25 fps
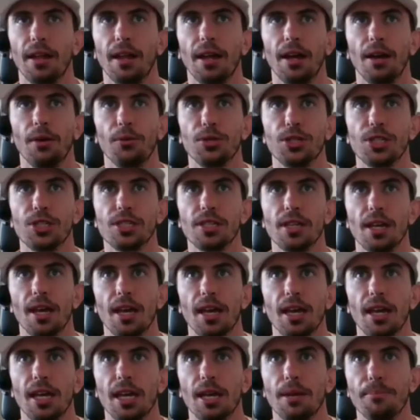I would
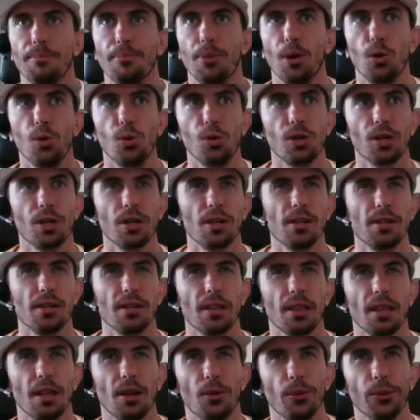say in poker, there